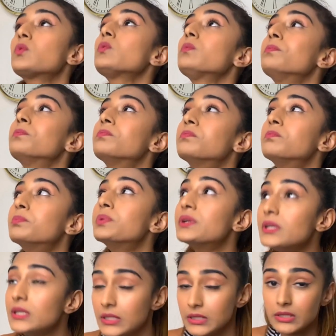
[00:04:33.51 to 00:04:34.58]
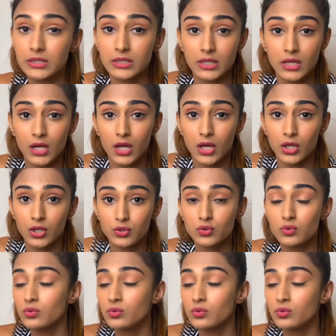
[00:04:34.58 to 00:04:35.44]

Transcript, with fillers: to breathe,